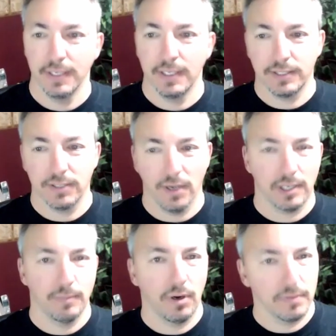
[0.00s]
Right.
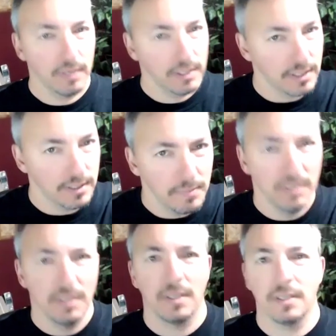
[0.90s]
talk about right the
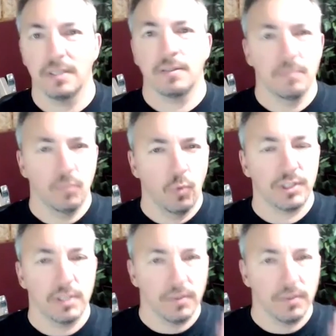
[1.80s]
what's